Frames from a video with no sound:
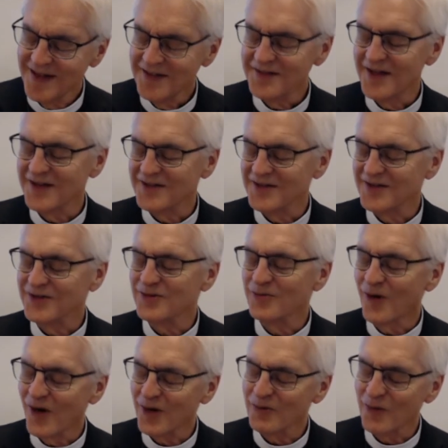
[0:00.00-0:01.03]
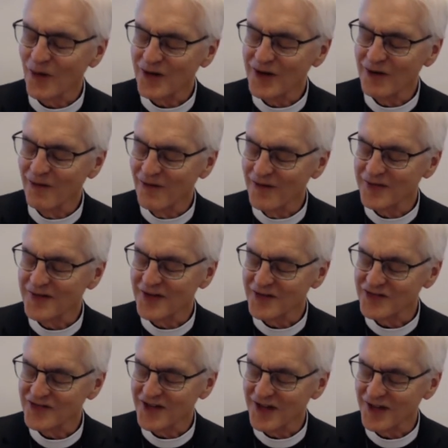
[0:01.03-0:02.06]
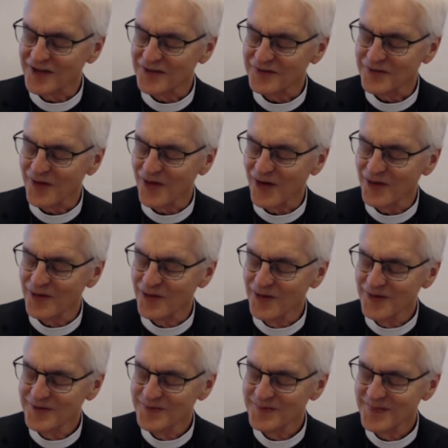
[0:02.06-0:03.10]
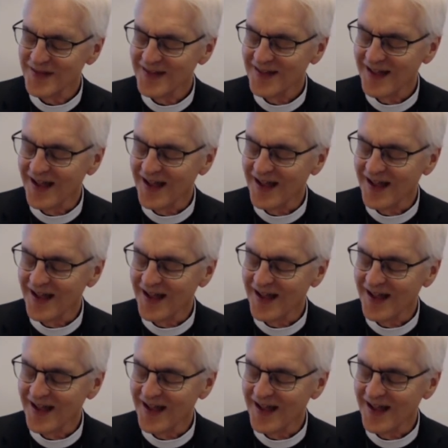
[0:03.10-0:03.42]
that you are working all things together for our good,